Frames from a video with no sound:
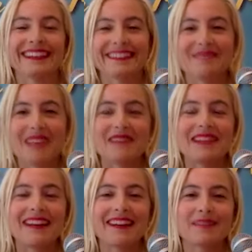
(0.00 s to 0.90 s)
maybe
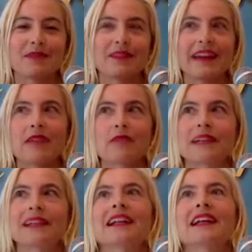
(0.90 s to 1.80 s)
not as bold now,
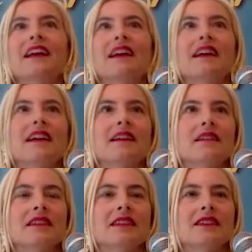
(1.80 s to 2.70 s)
but
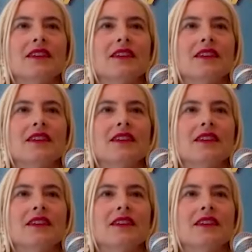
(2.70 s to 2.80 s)
you